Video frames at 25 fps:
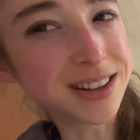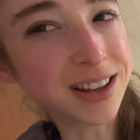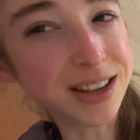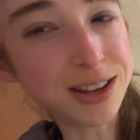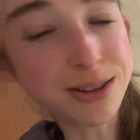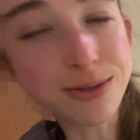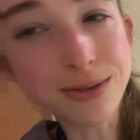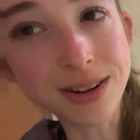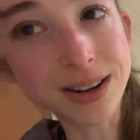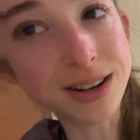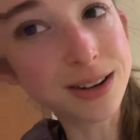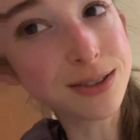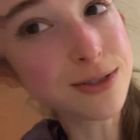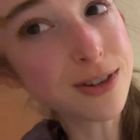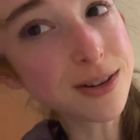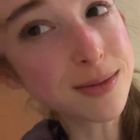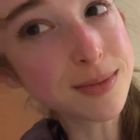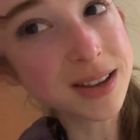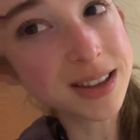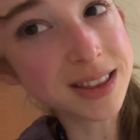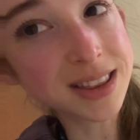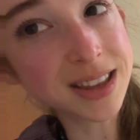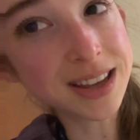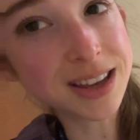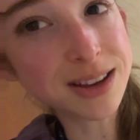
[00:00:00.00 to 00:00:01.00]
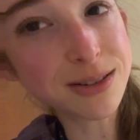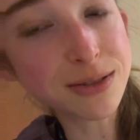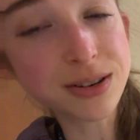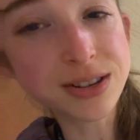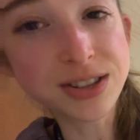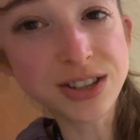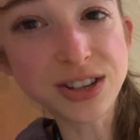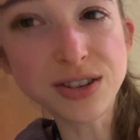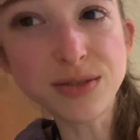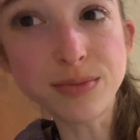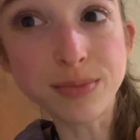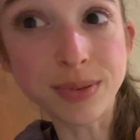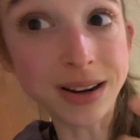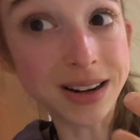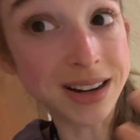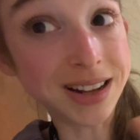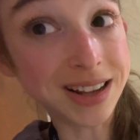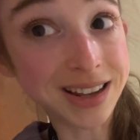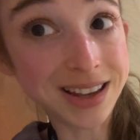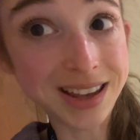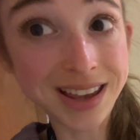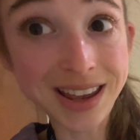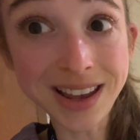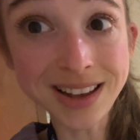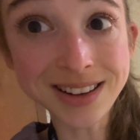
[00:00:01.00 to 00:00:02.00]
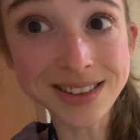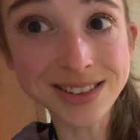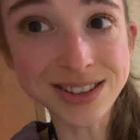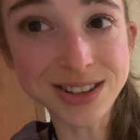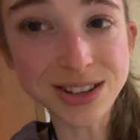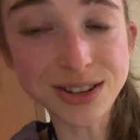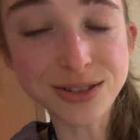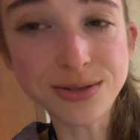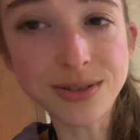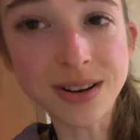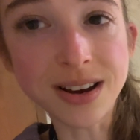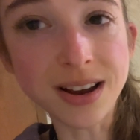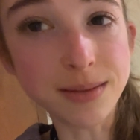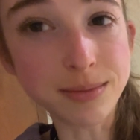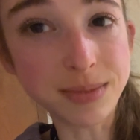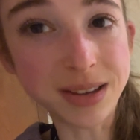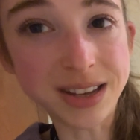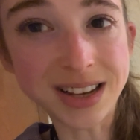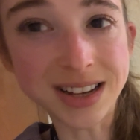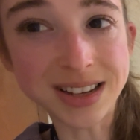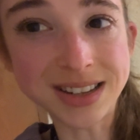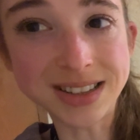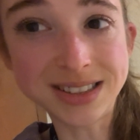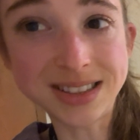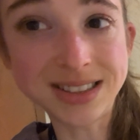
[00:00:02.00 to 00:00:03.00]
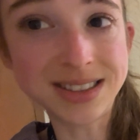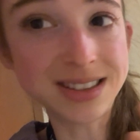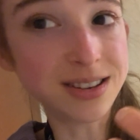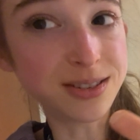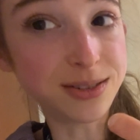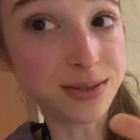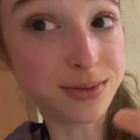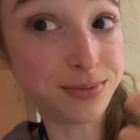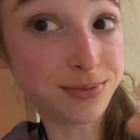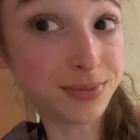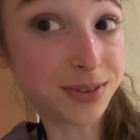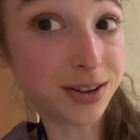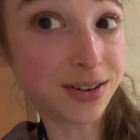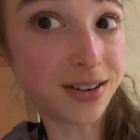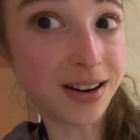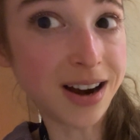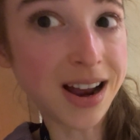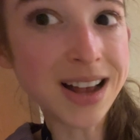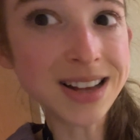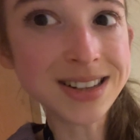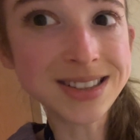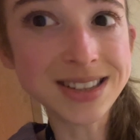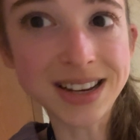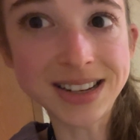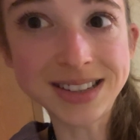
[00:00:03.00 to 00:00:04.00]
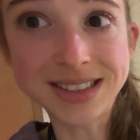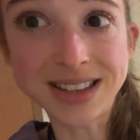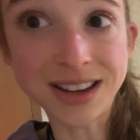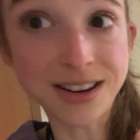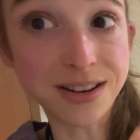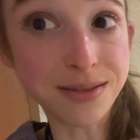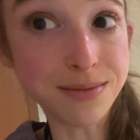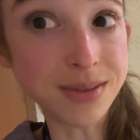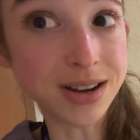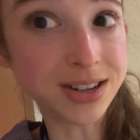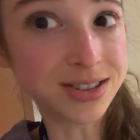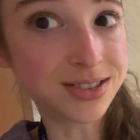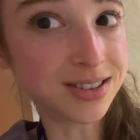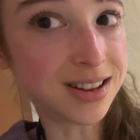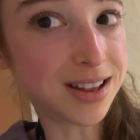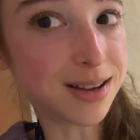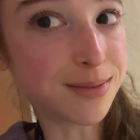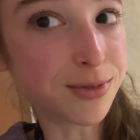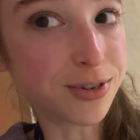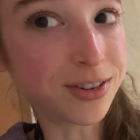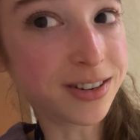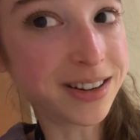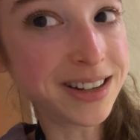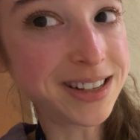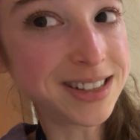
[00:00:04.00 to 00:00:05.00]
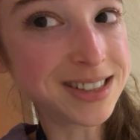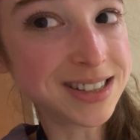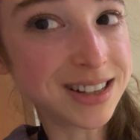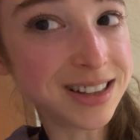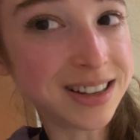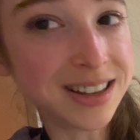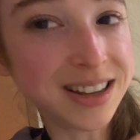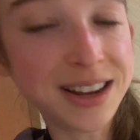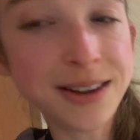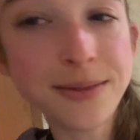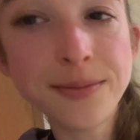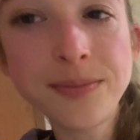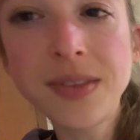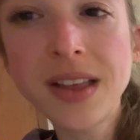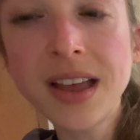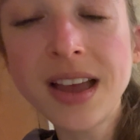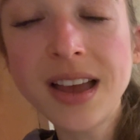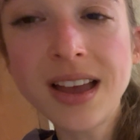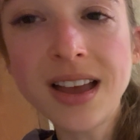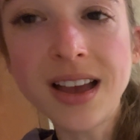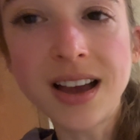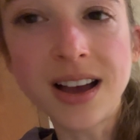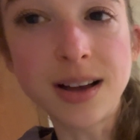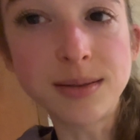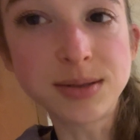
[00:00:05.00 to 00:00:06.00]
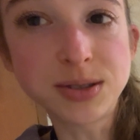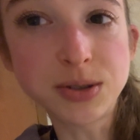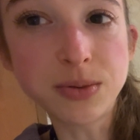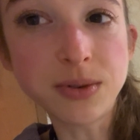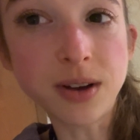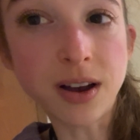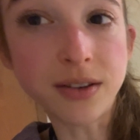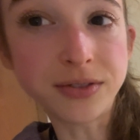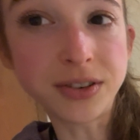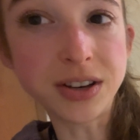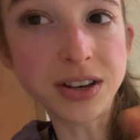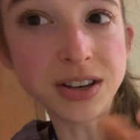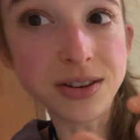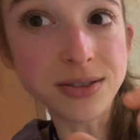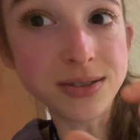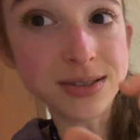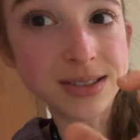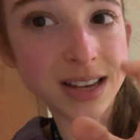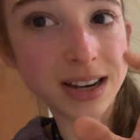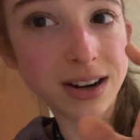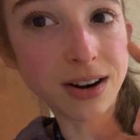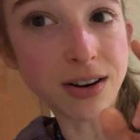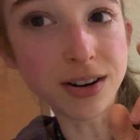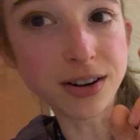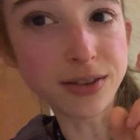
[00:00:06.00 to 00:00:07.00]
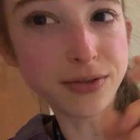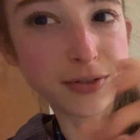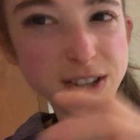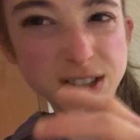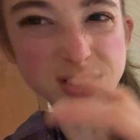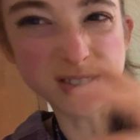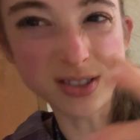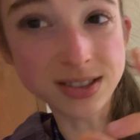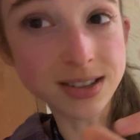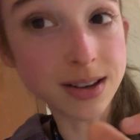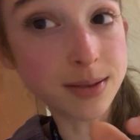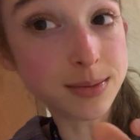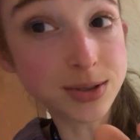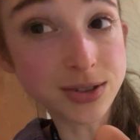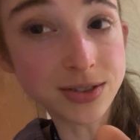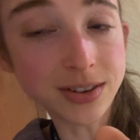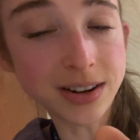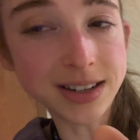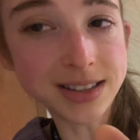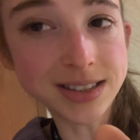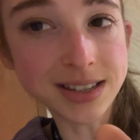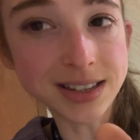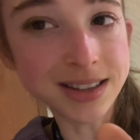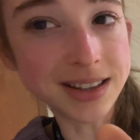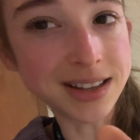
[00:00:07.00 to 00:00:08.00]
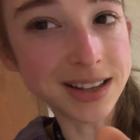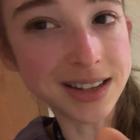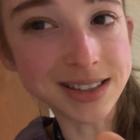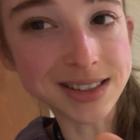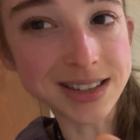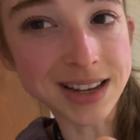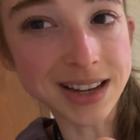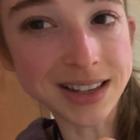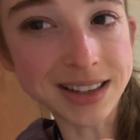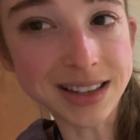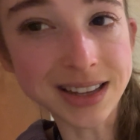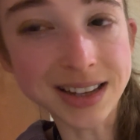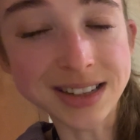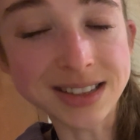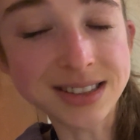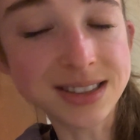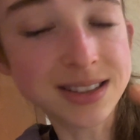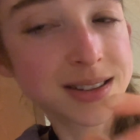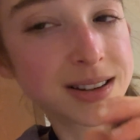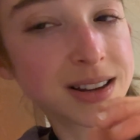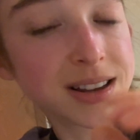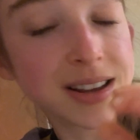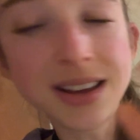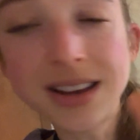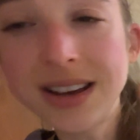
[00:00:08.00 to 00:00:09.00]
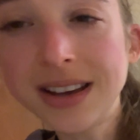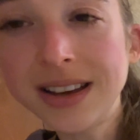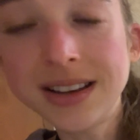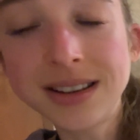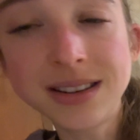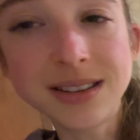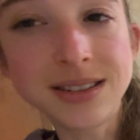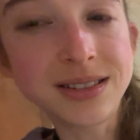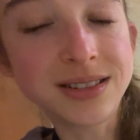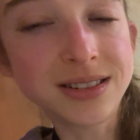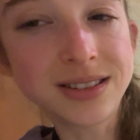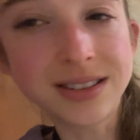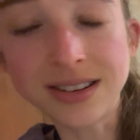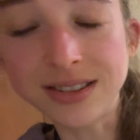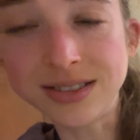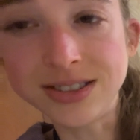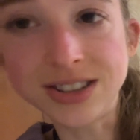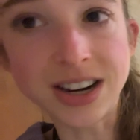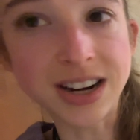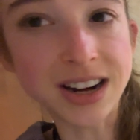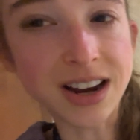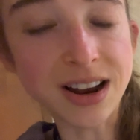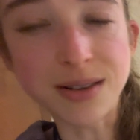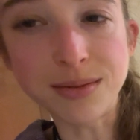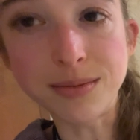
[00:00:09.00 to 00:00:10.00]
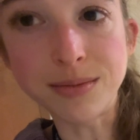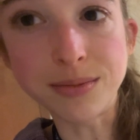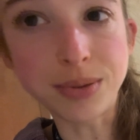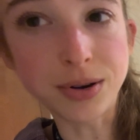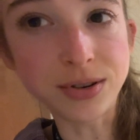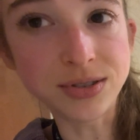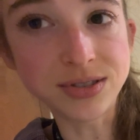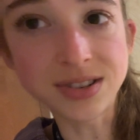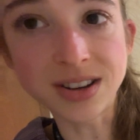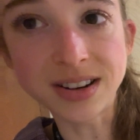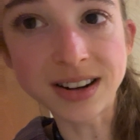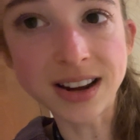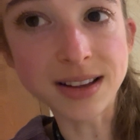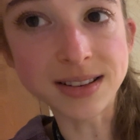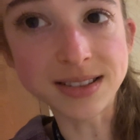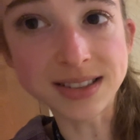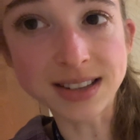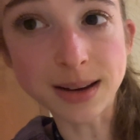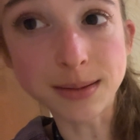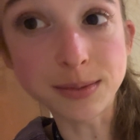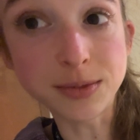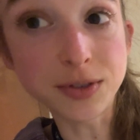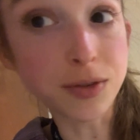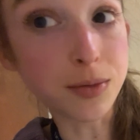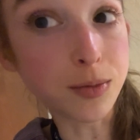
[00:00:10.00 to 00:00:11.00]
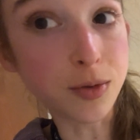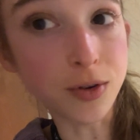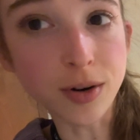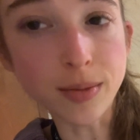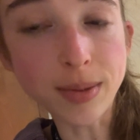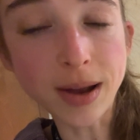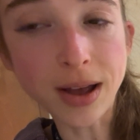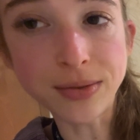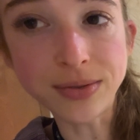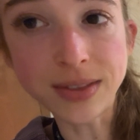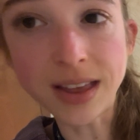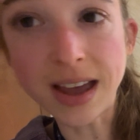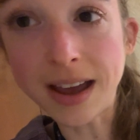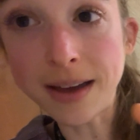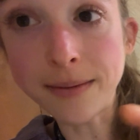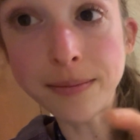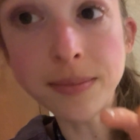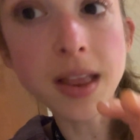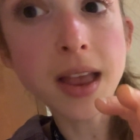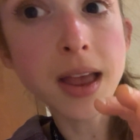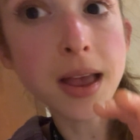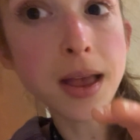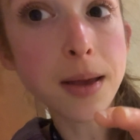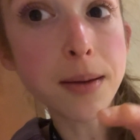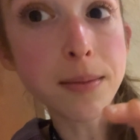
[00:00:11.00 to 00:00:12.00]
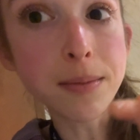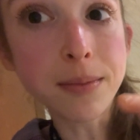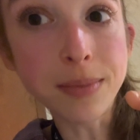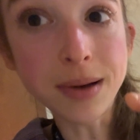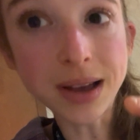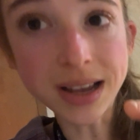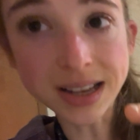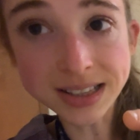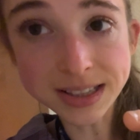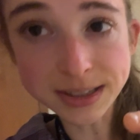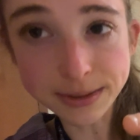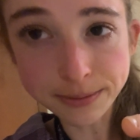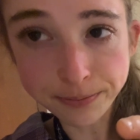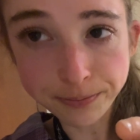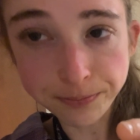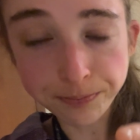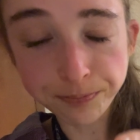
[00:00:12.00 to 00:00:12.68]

that you wouldn't normally think it would do, but it can do um, because the, there are assays that can measure that more easily. Um, so we often use like artificial substrates and things like this. Go check out posts on enzymes for more about that. But